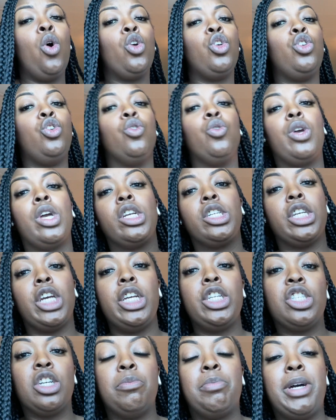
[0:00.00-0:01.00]
You can
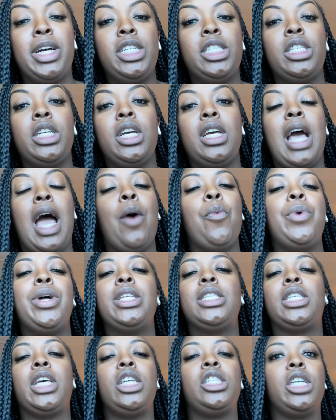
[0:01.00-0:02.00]
change your budget. I
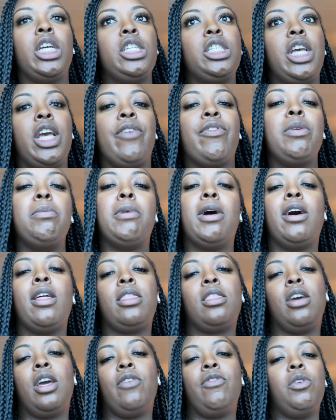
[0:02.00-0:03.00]
wouldn't say change it every
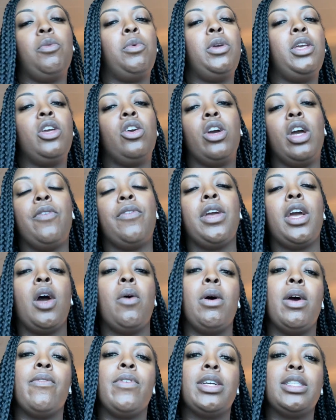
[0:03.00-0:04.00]
month or every week or every
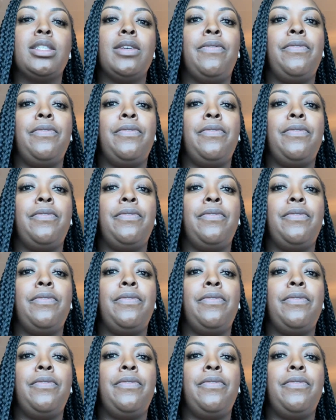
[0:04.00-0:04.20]
however to